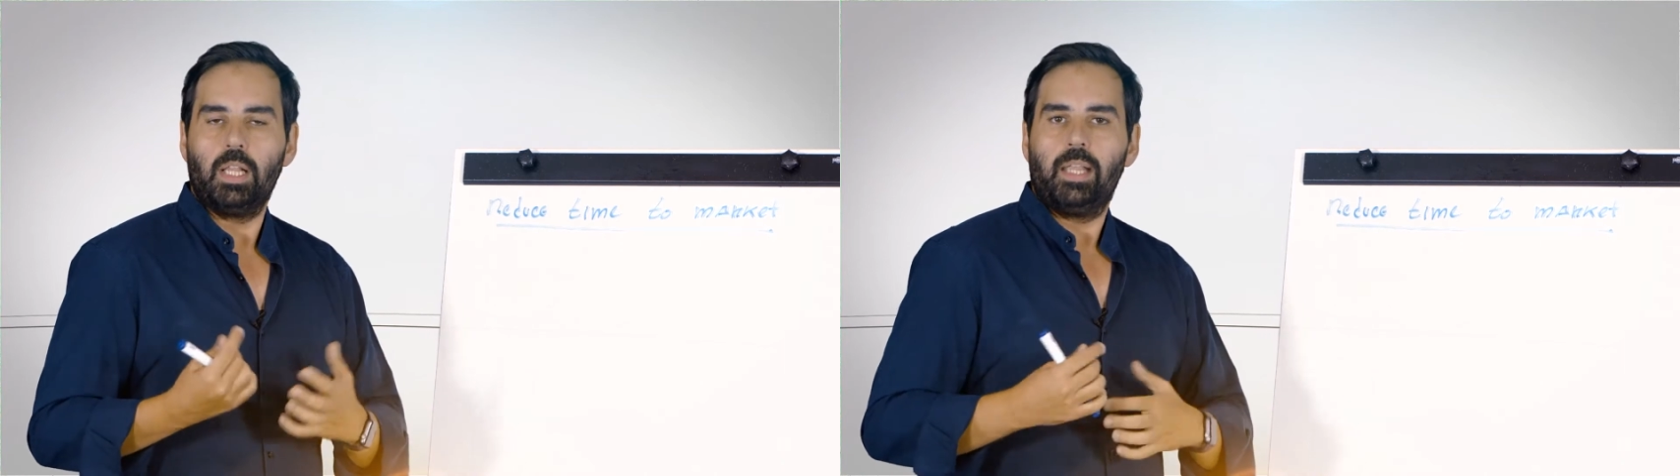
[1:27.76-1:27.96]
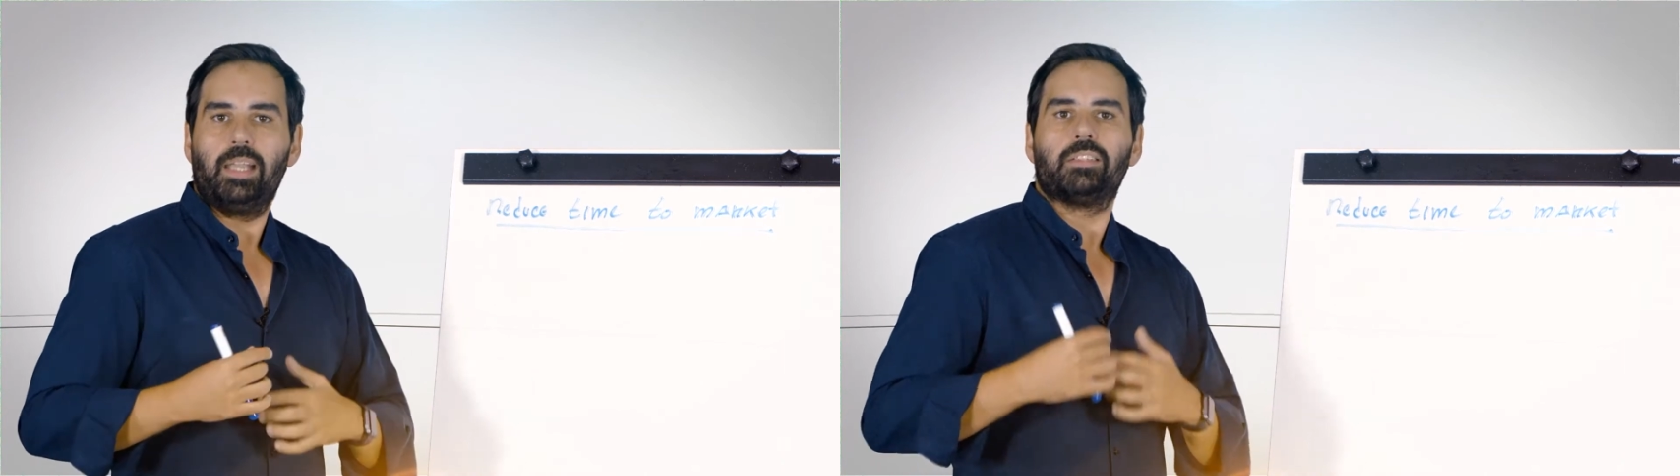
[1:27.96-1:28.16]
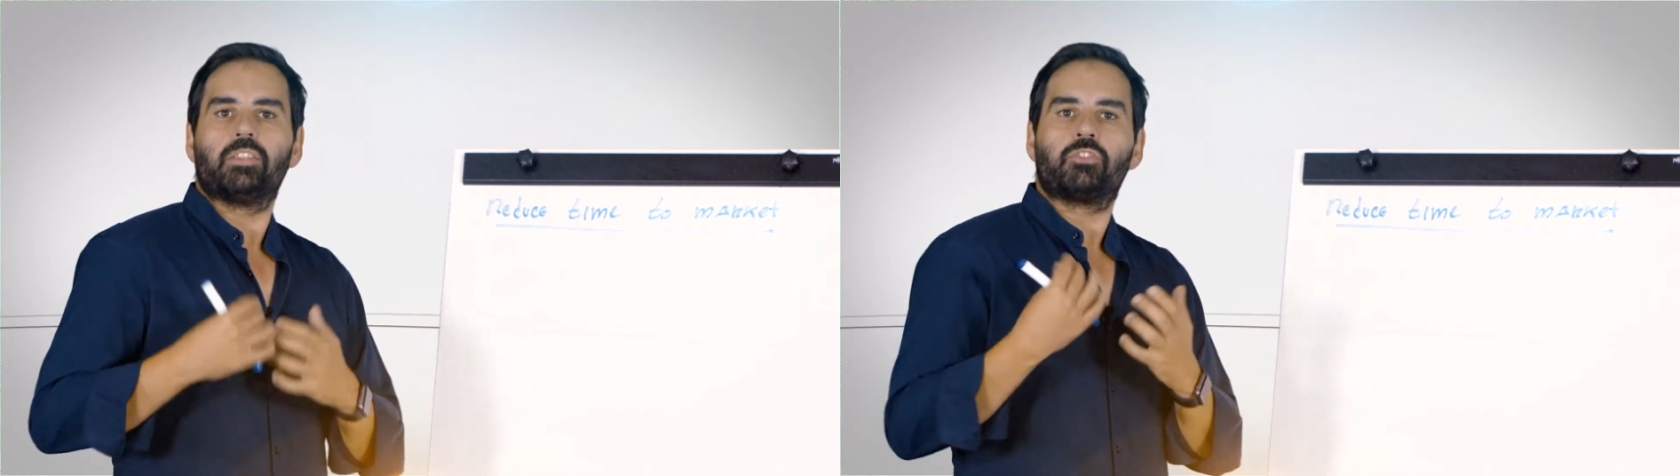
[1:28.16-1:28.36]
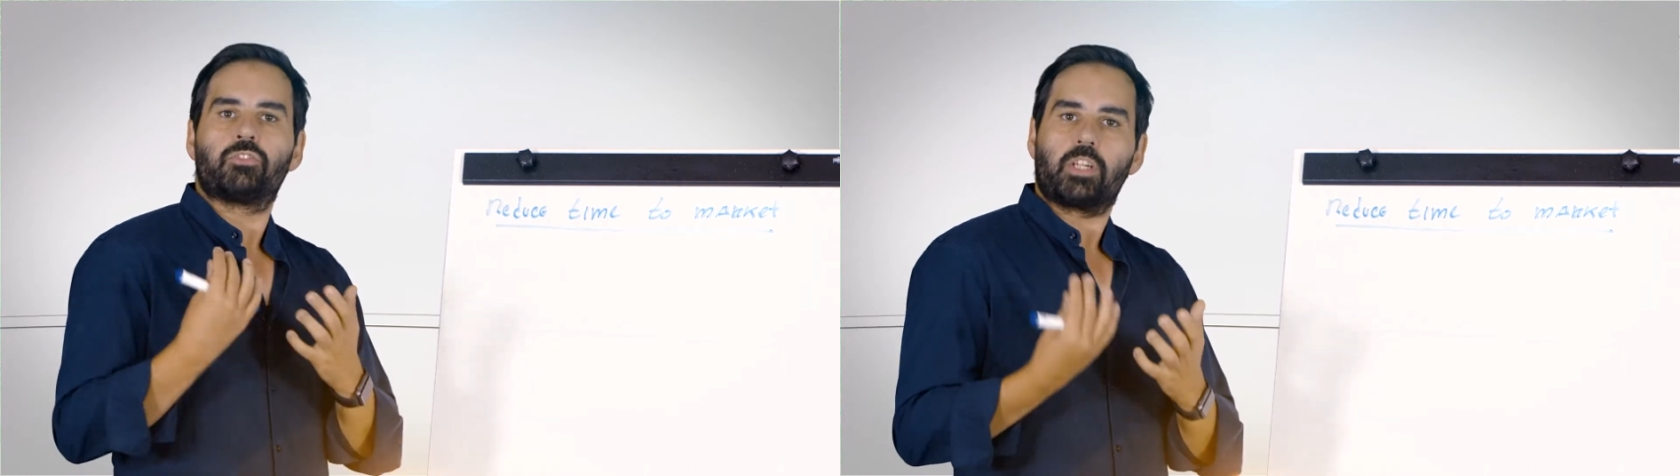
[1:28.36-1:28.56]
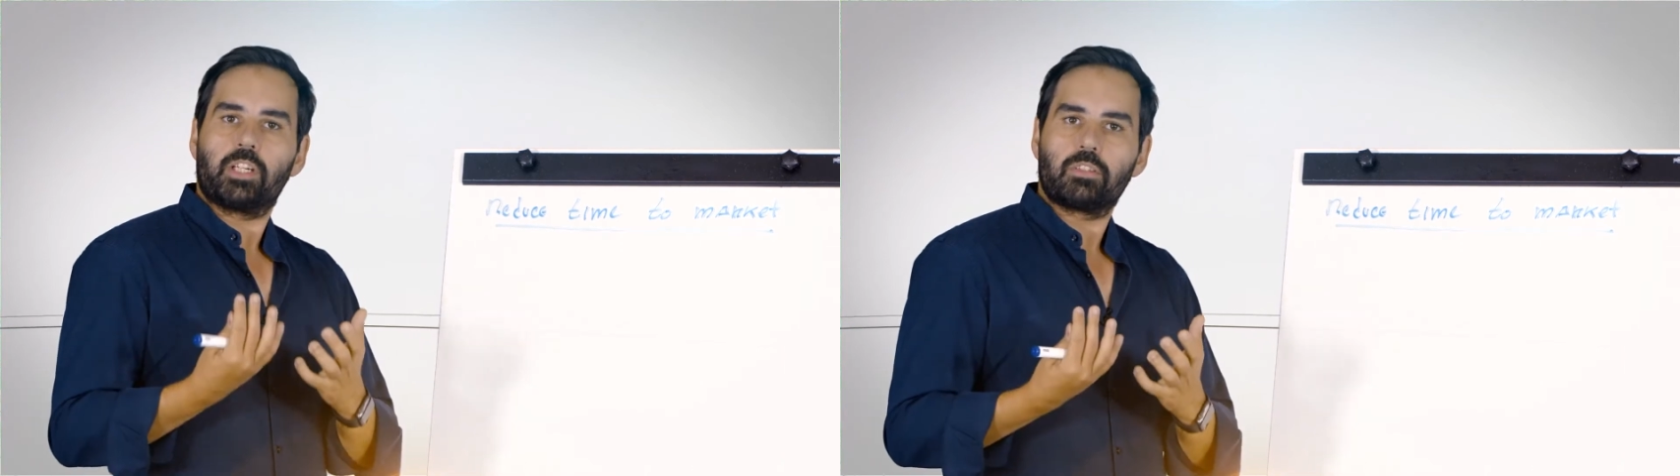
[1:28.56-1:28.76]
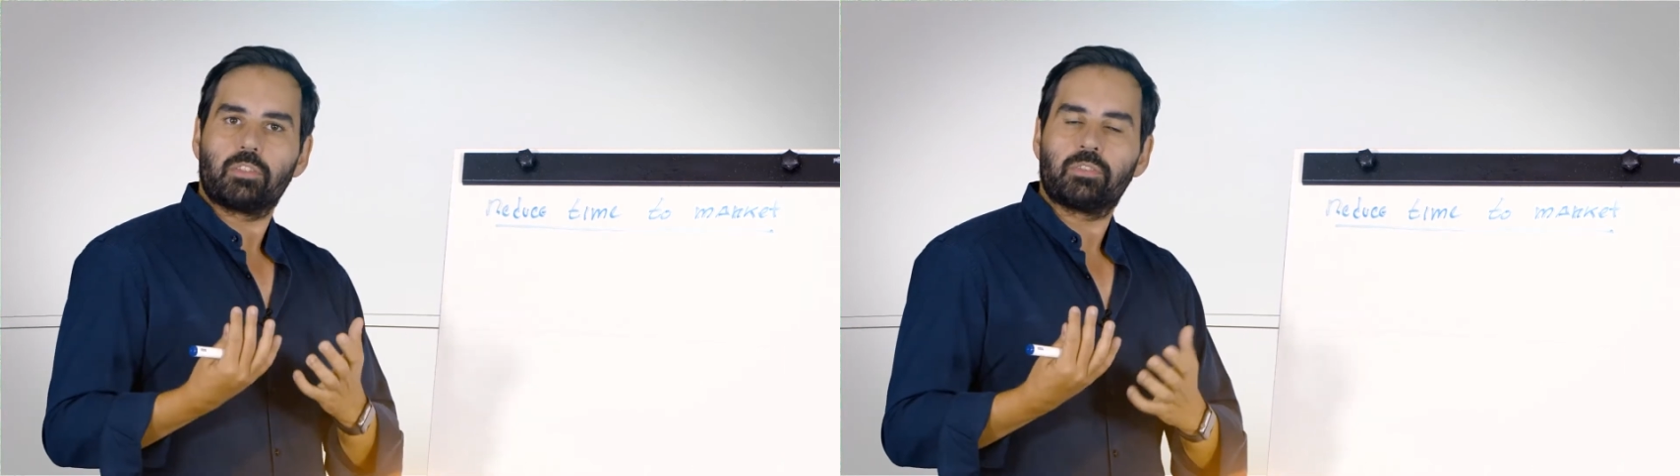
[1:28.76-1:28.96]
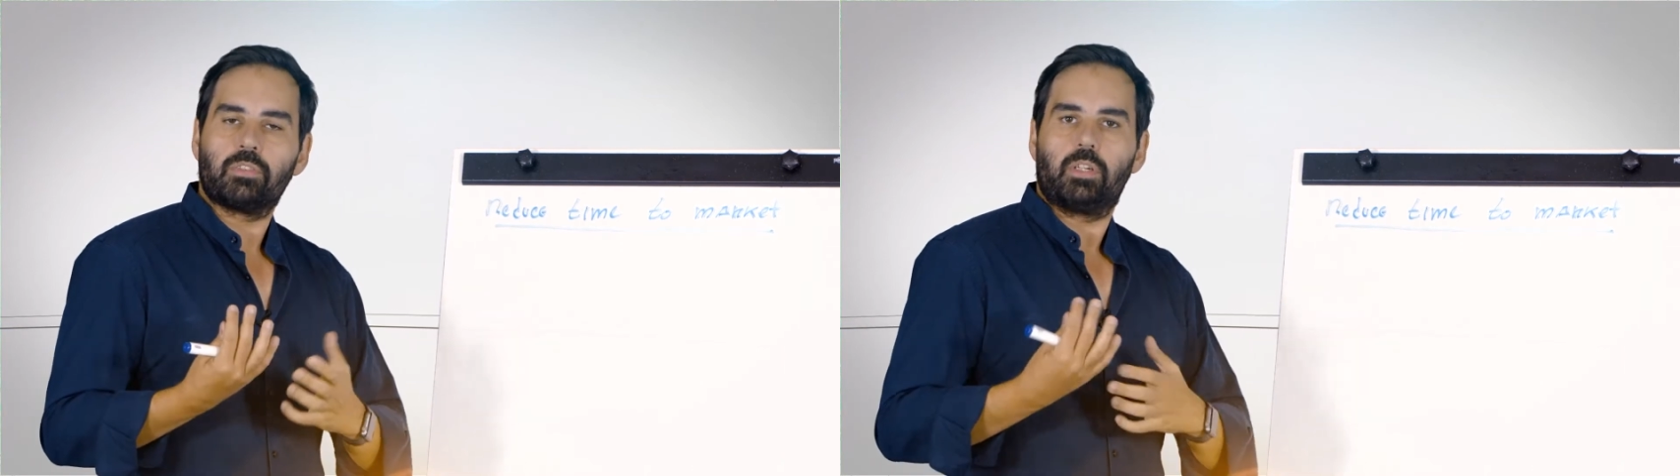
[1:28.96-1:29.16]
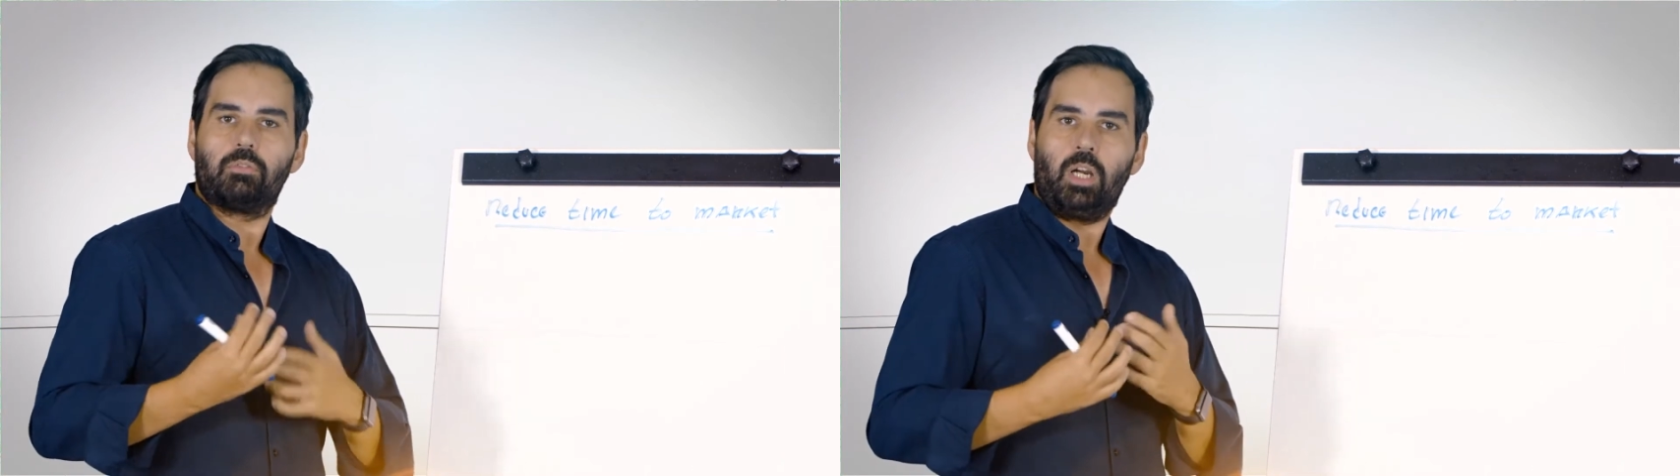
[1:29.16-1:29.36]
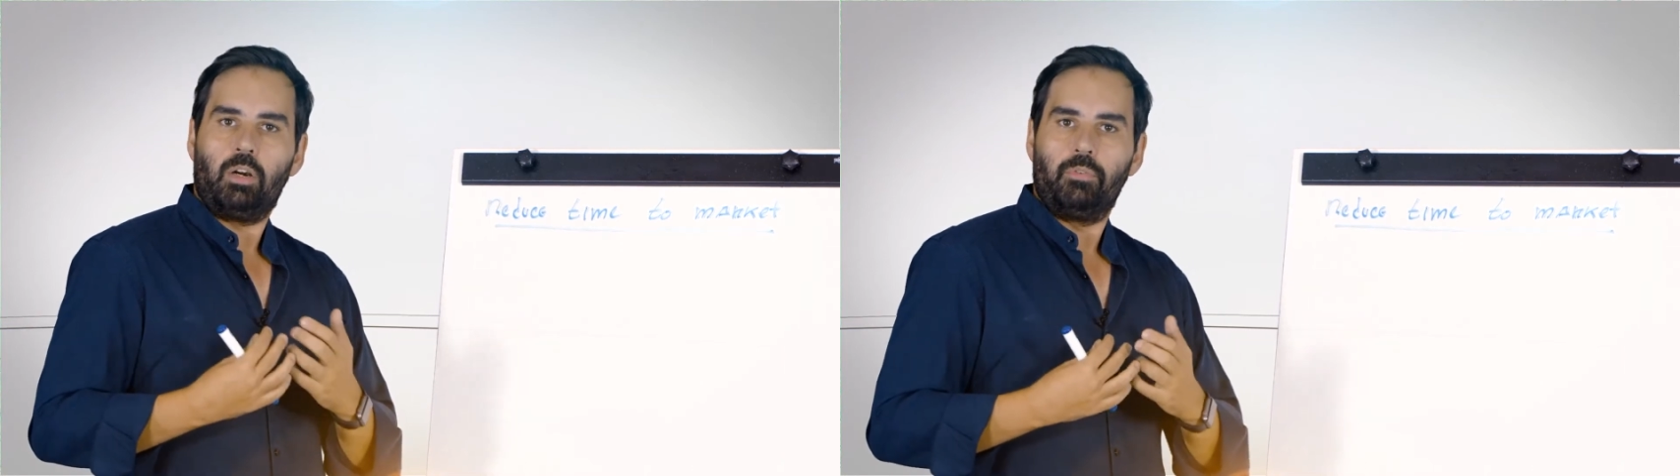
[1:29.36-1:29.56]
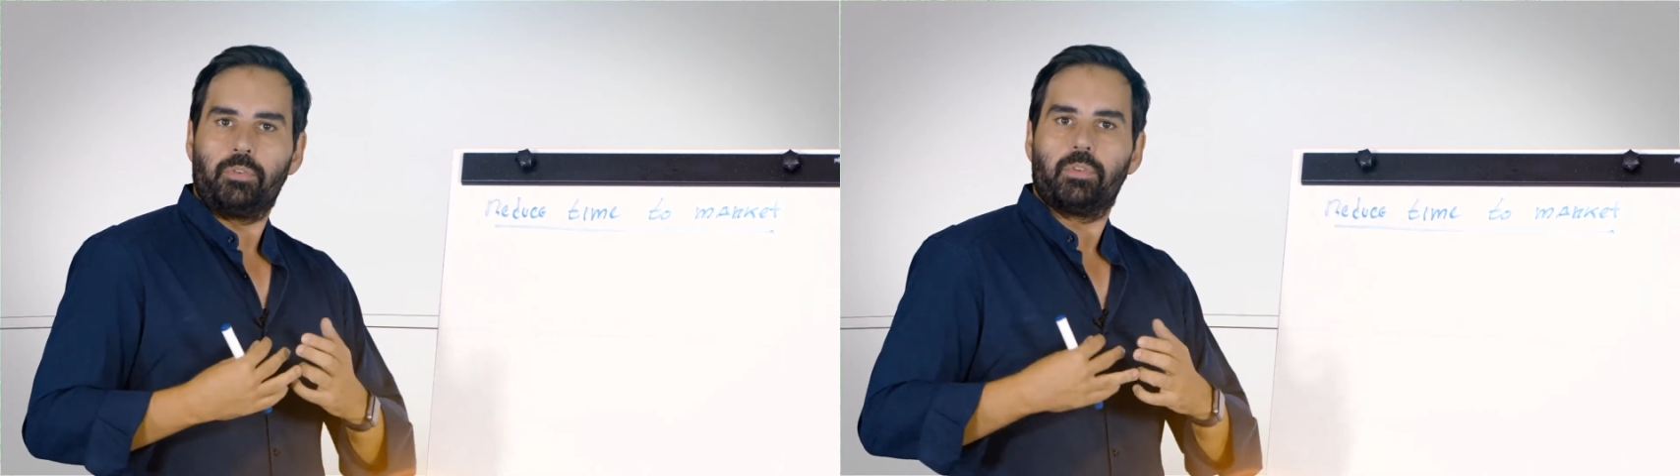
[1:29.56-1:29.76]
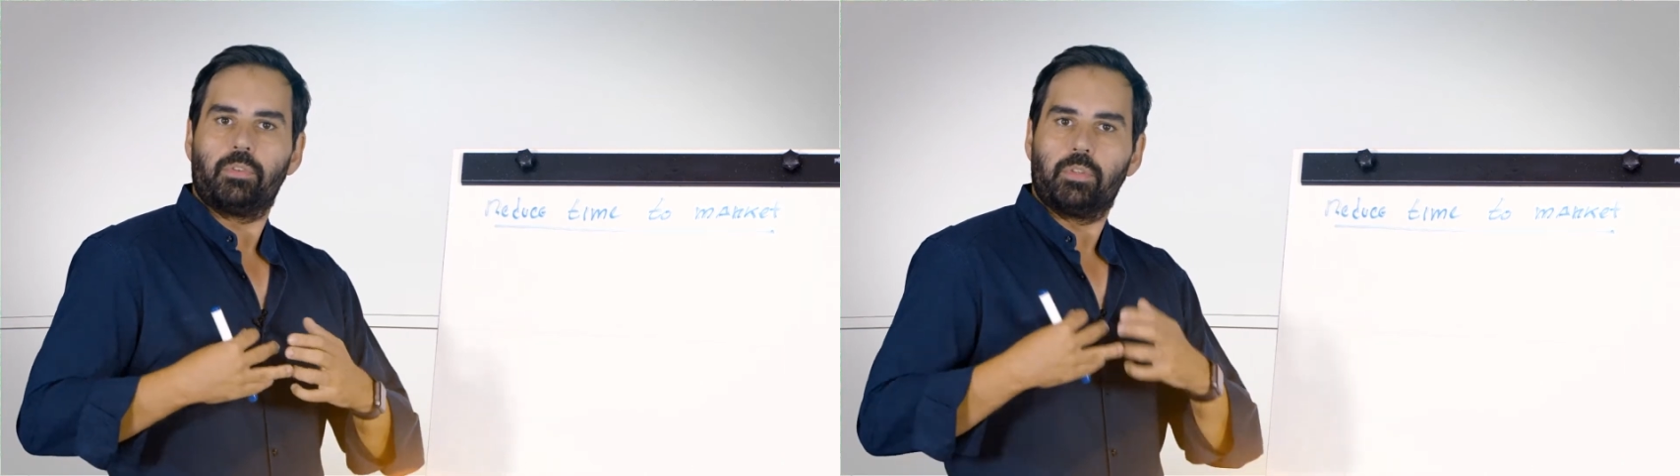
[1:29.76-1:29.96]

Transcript: and the structures around